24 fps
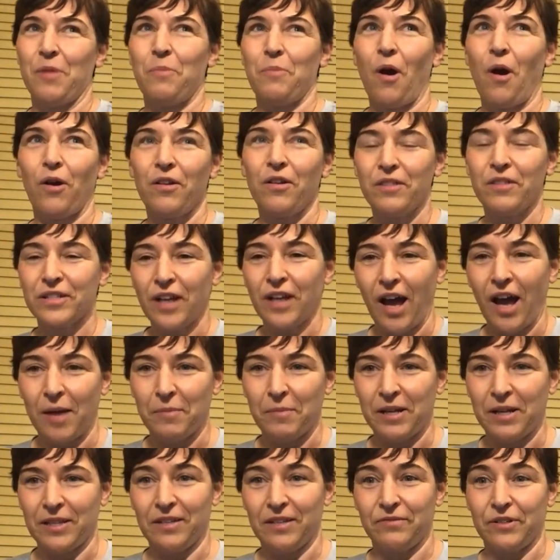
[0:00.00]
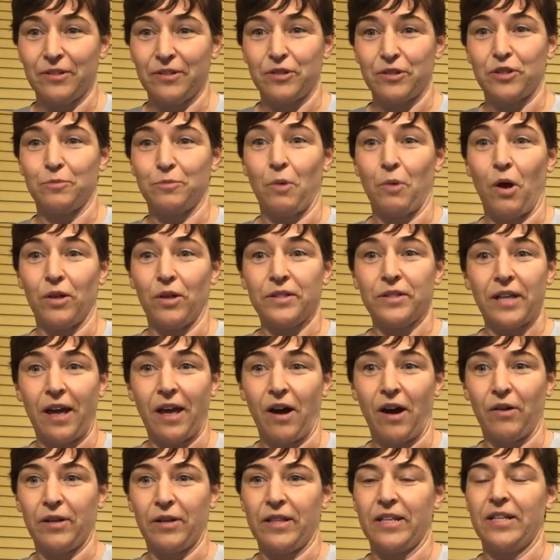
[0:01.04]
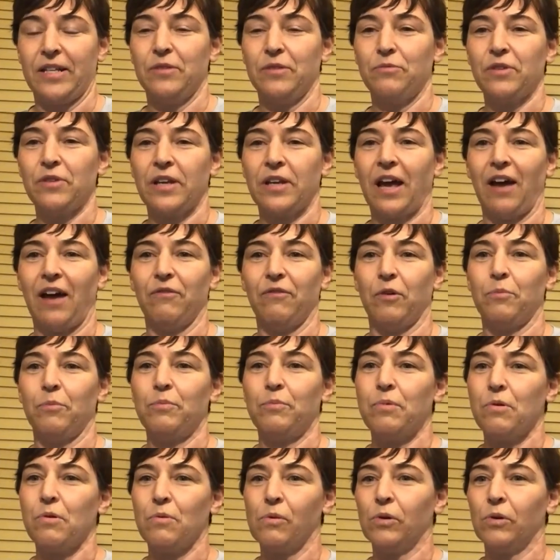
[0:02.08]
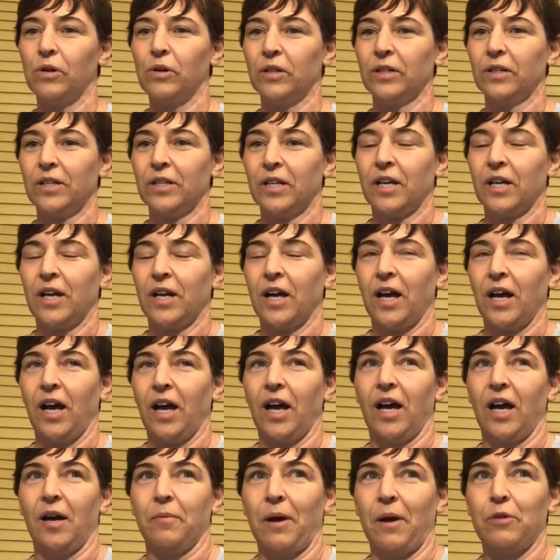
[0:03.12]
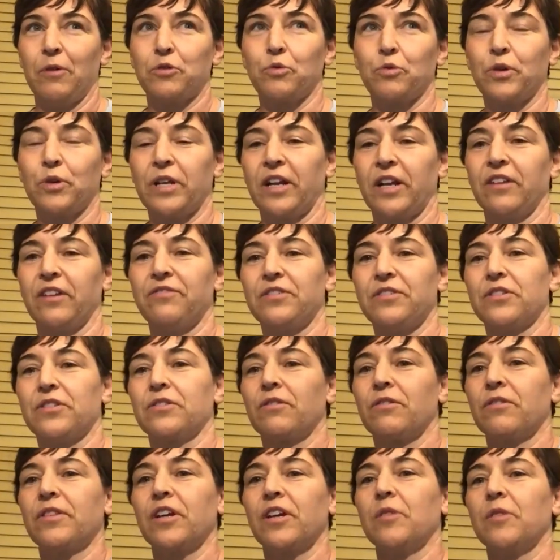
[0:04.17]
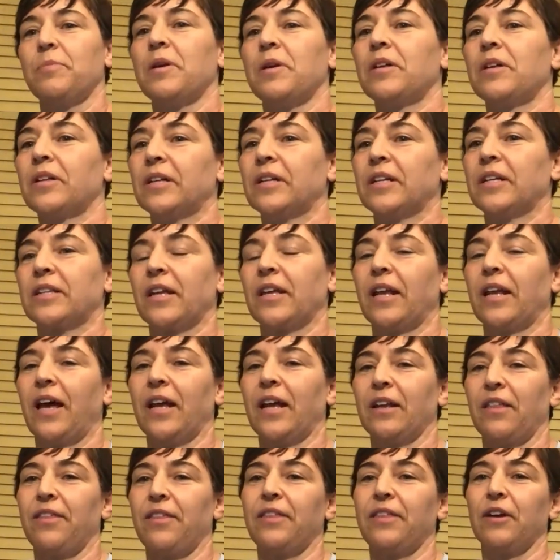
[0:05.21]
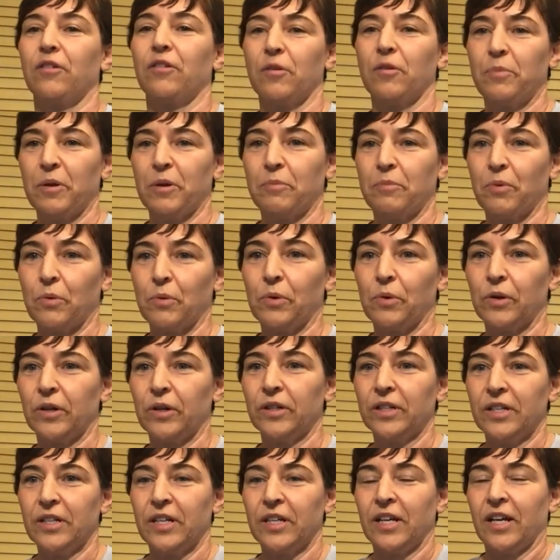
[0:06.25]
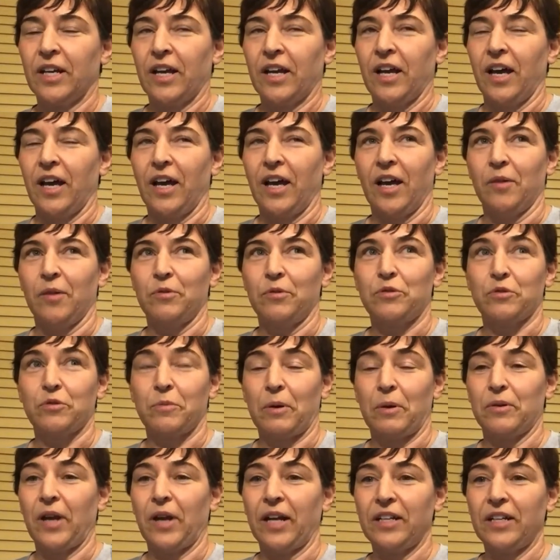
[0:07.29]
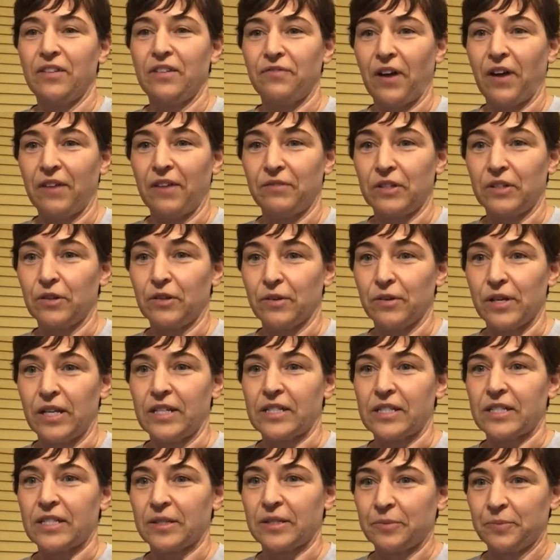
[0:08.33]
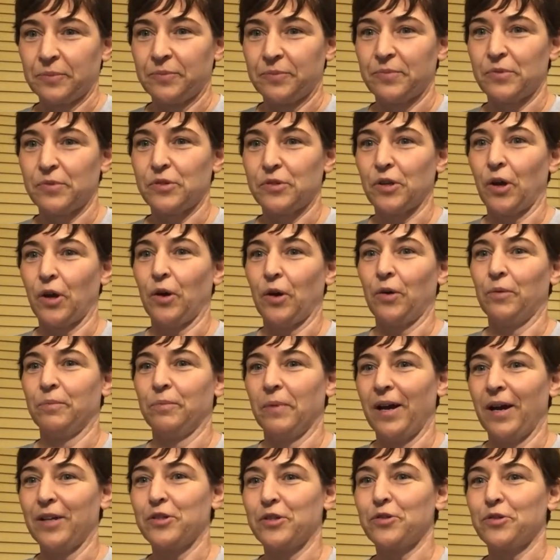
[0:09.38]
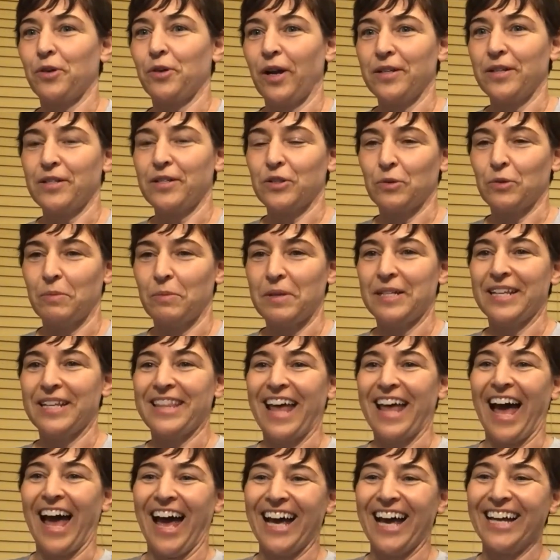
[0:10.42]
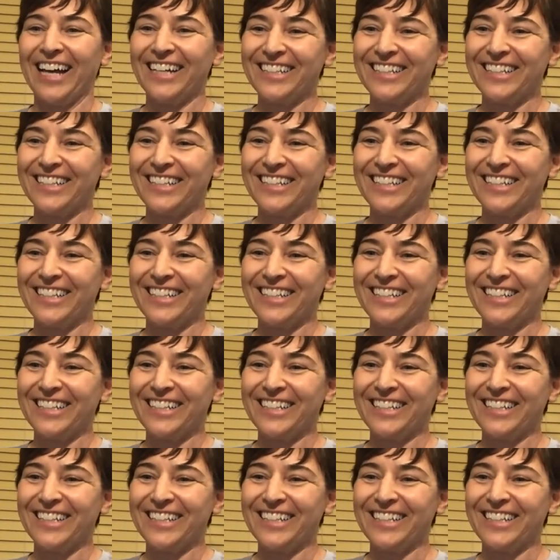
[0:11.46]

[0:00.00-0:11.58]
Part of the time I lived in a small town and they didn't really have a pool. I was working at a physical therapy clinic that had a therapy pool, which was about 95 degrees. So I tried swimming in that.